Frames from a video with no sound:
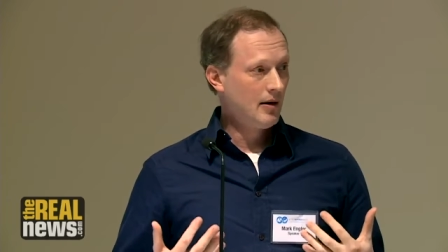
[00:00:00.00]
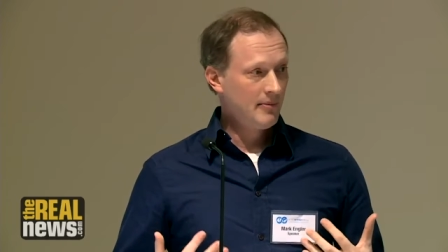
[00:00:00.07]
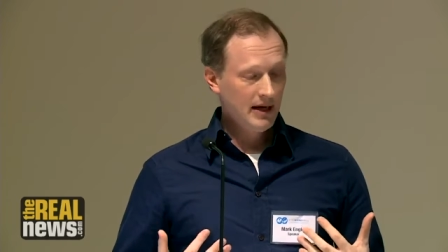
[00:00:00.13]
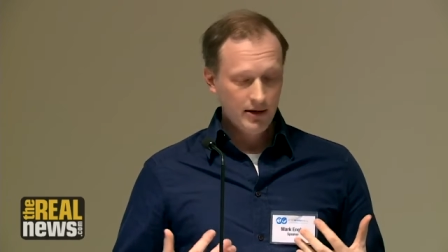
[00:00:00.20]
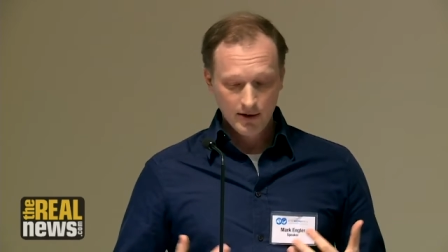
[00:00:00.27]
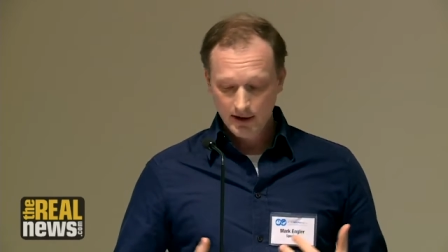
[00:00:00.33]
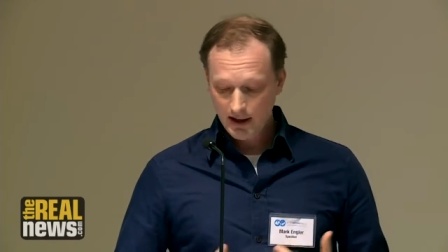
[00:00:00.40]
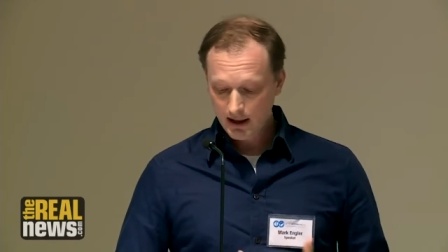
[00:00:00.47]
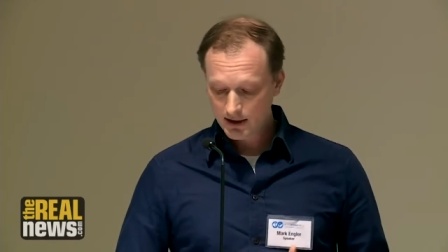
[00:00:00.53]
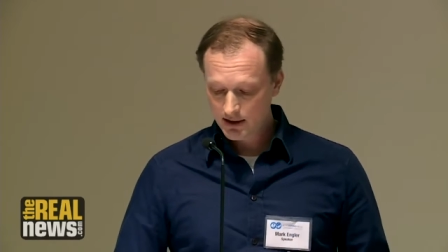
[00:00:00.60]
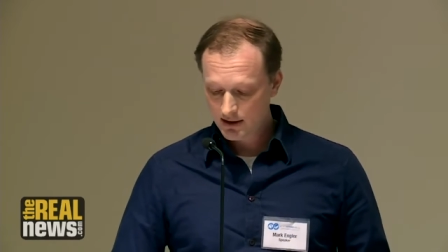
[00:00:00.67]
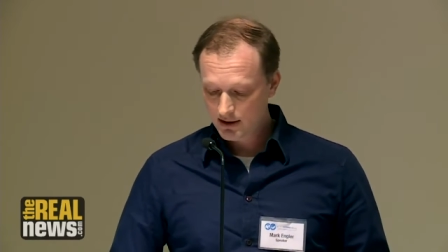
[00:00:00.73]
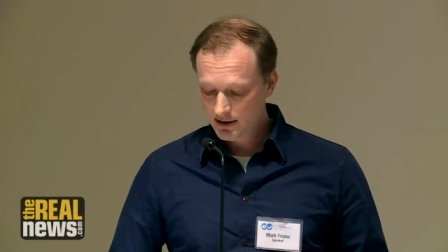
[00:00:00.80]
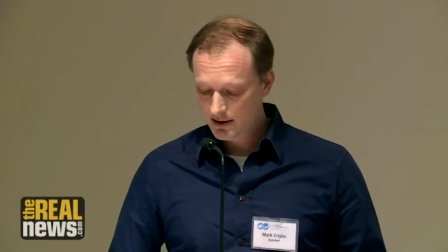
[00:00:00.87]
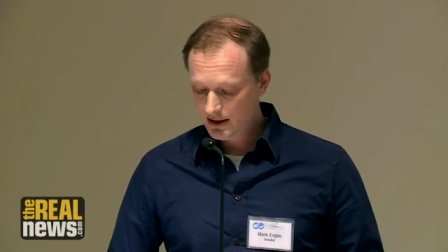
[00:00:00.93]

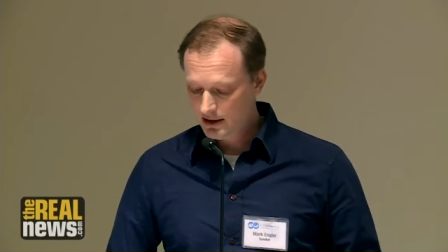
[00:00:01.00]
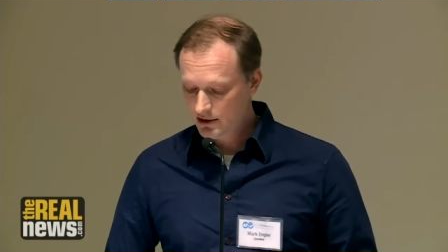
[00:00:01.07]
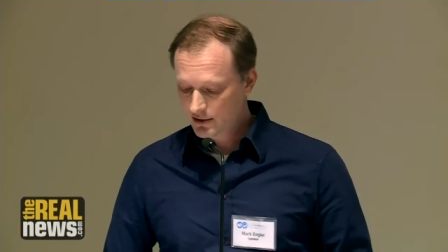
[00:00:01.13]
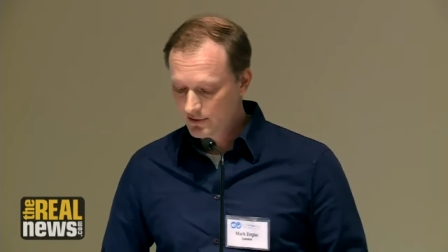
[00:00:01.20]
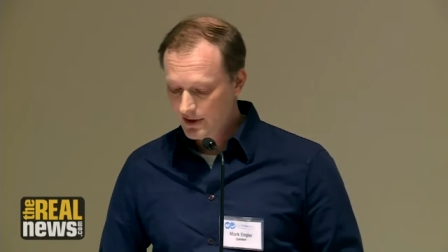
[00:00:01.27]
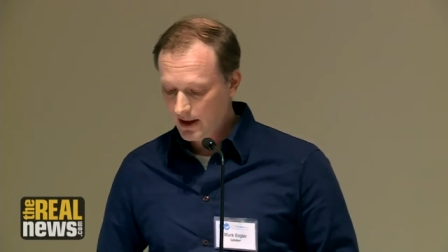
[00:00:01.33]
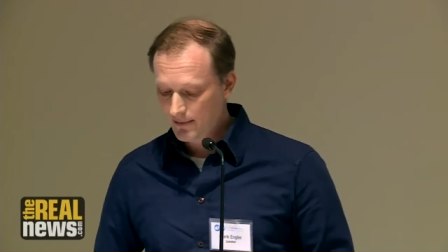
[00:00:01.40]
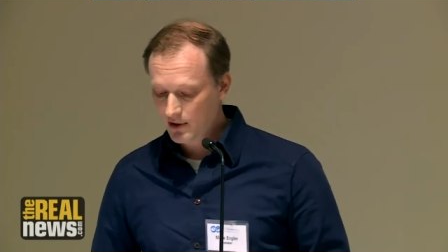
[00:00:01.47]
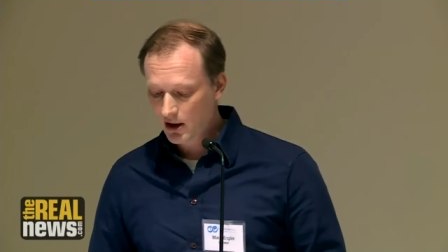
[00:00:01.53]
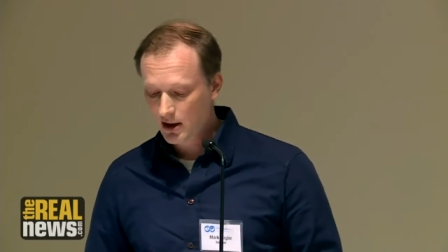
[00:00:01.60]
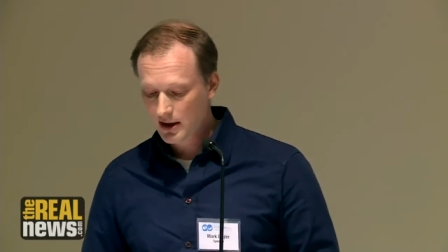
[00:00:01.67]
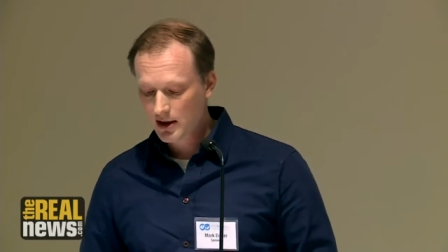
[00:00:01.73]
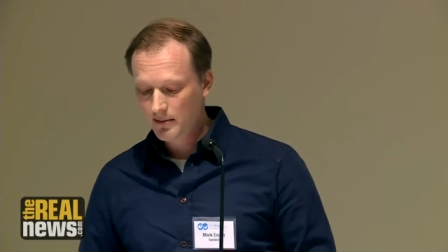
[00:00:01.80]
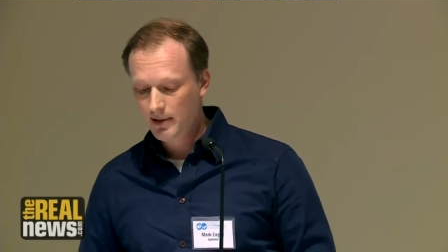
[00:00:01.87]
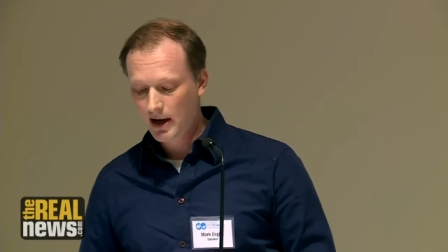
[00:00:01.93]
introduction to the issues that I'm
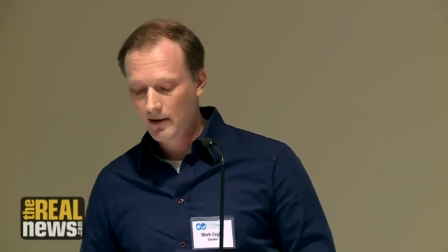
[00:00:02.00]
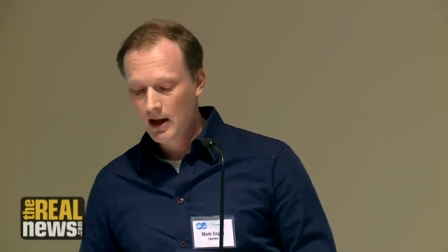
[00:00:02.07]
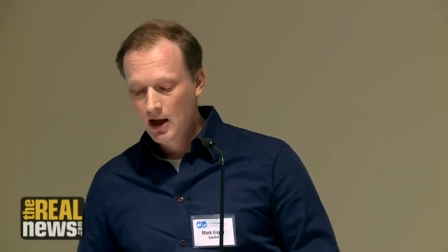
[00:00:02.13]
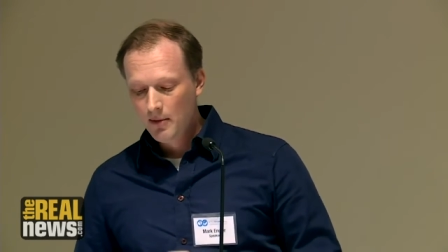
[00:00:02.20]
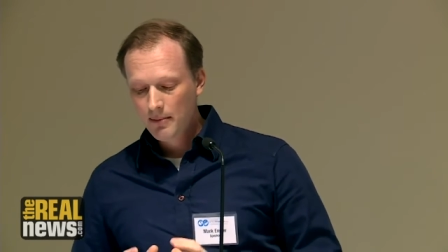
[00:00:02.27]
talking about.